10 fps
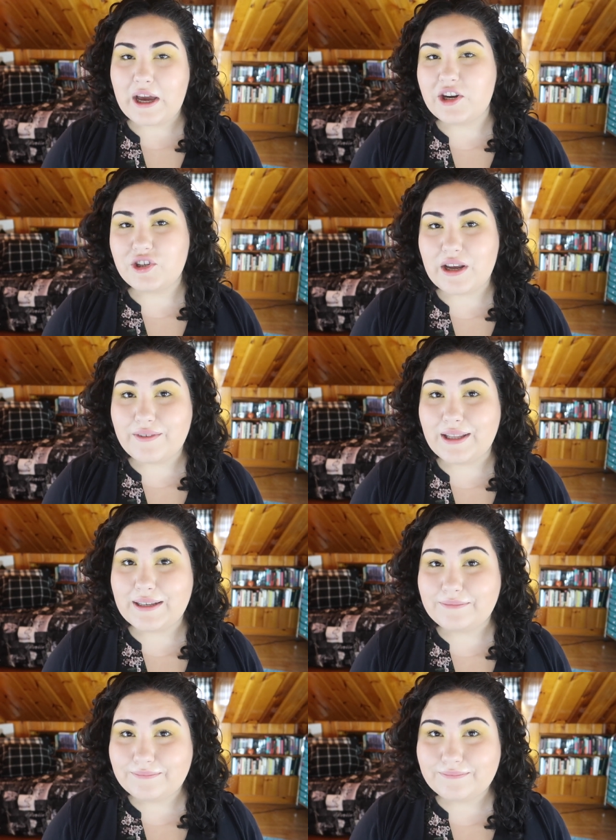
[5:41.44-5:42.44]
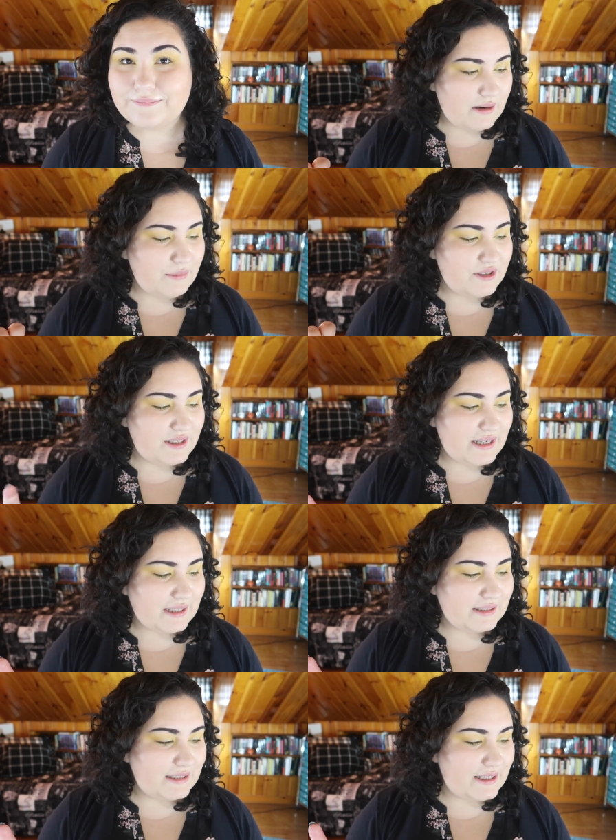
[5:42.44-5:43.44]
I just shave a lot. Number
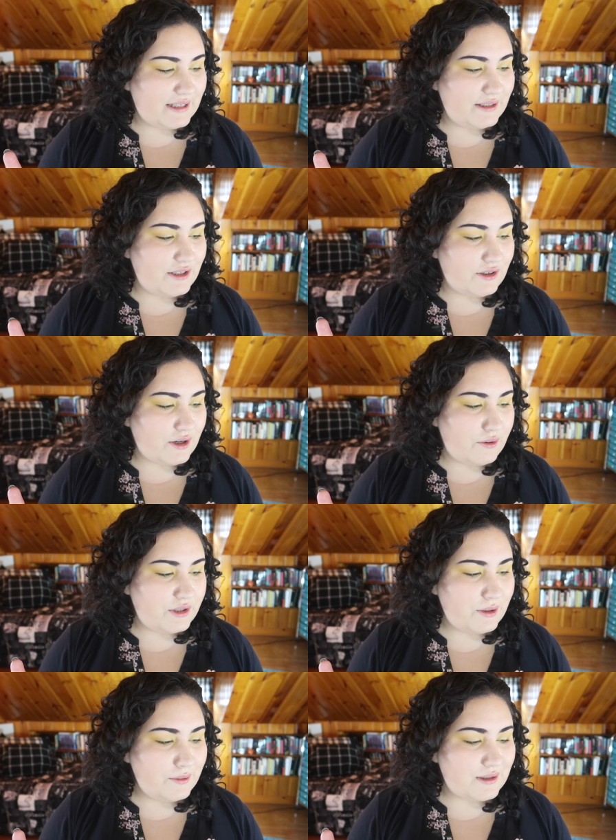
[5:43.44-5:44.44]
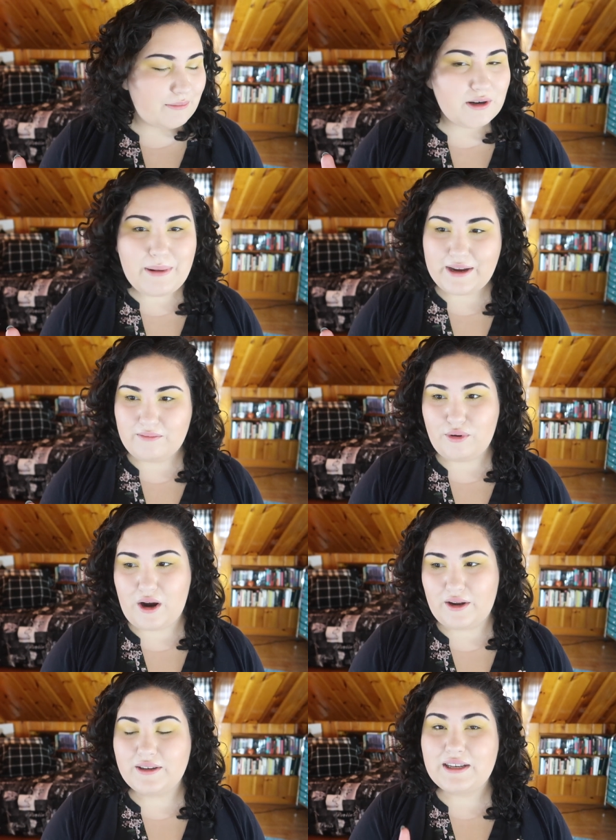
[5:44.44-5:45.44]
6 is your go-to summer makeup
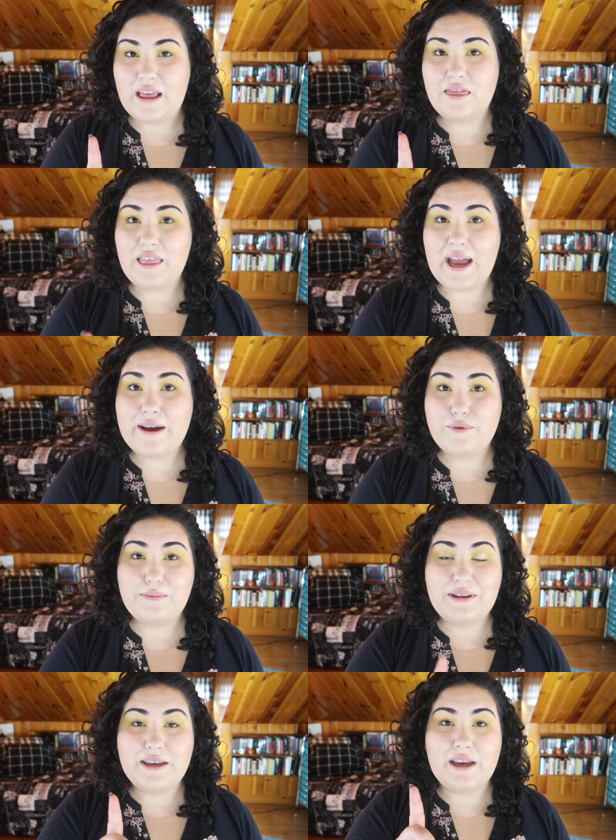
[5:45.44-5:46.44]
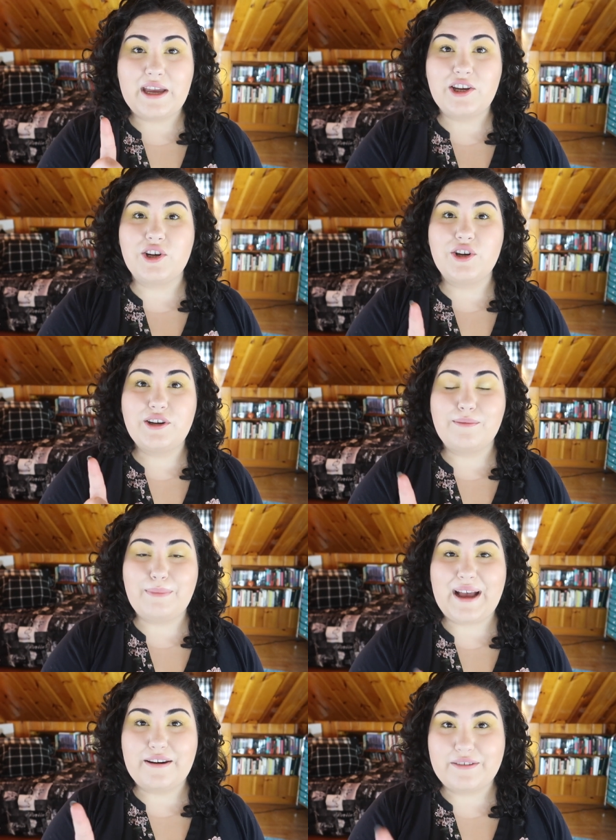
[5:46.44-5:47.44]
product, and that would be a good
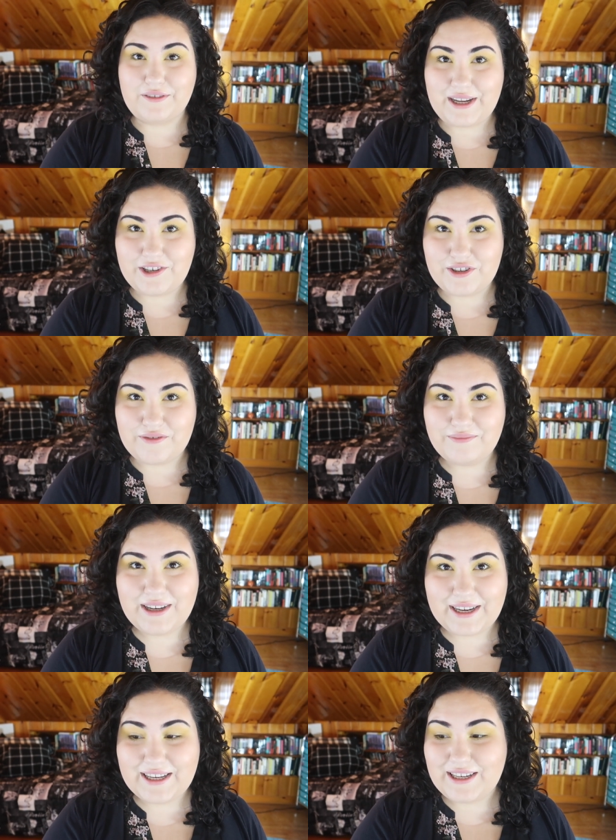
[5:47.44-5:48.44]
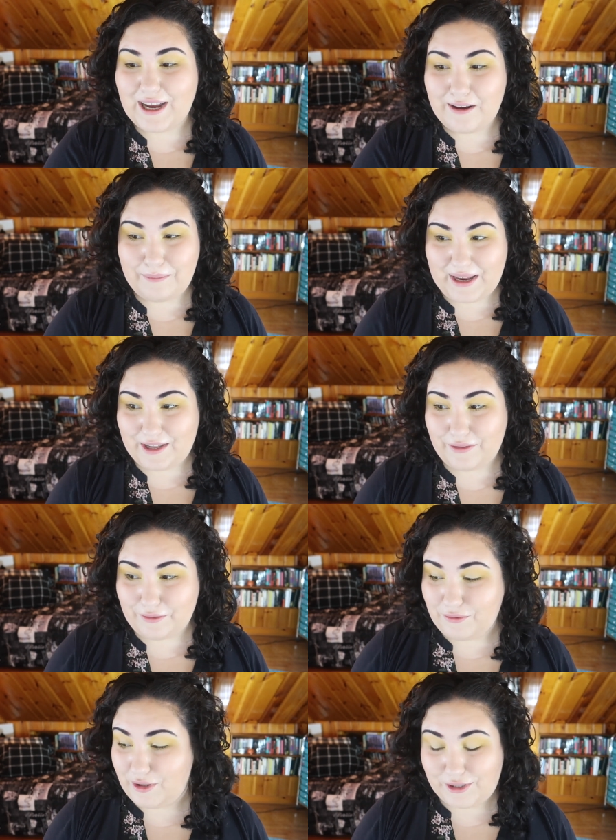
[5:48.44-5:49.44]
matte foundation. I cannot make it
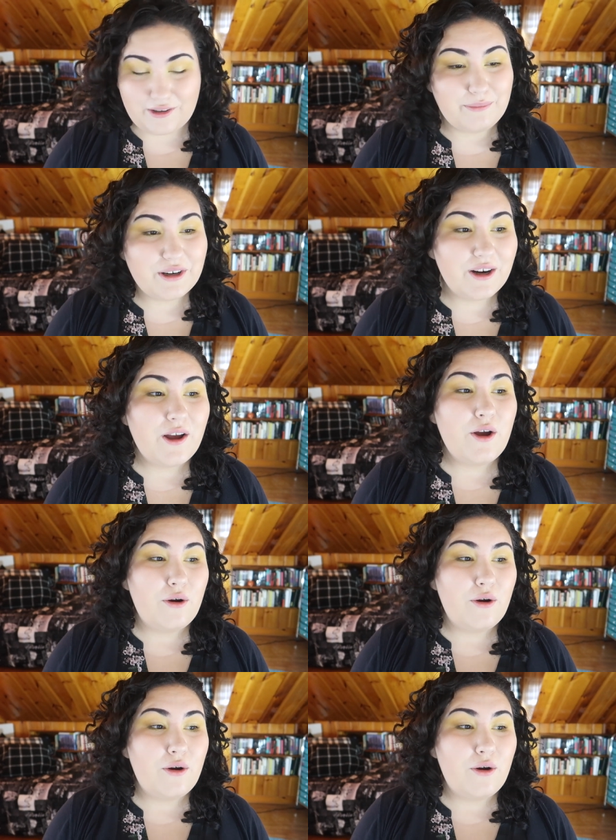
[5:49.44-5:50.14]
through the summer